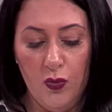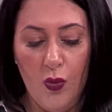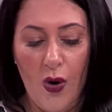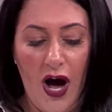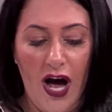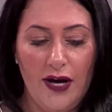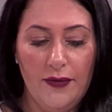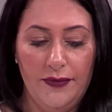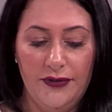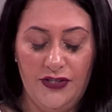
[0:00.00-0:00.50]

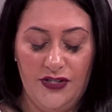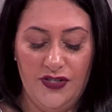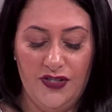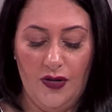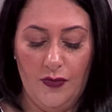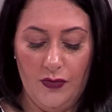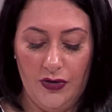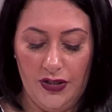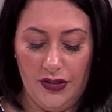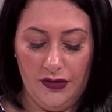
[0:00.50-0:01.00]
why would
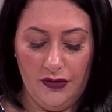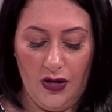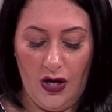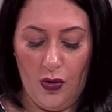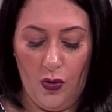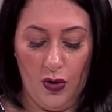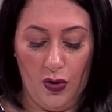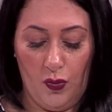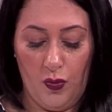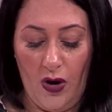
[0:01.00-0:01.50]
someone,
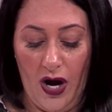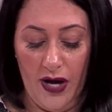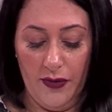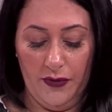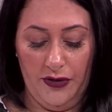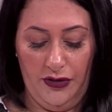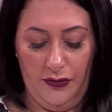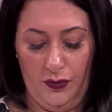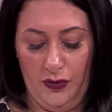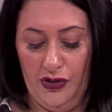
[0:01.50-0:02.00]
or why
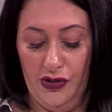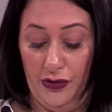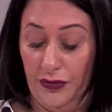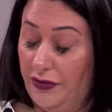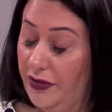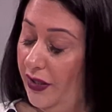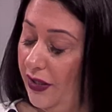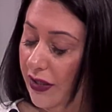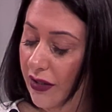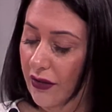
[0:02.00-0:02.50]
would you
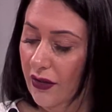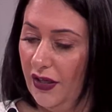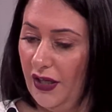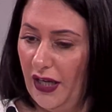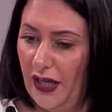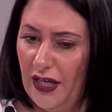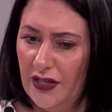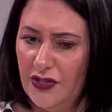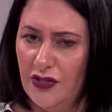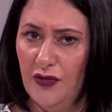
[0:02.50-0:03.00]
think, and I
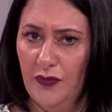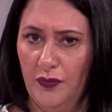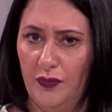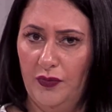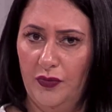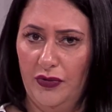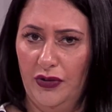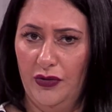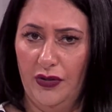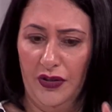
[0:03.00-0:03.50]
guess
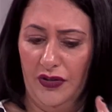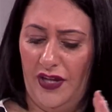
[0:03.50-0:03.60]
you could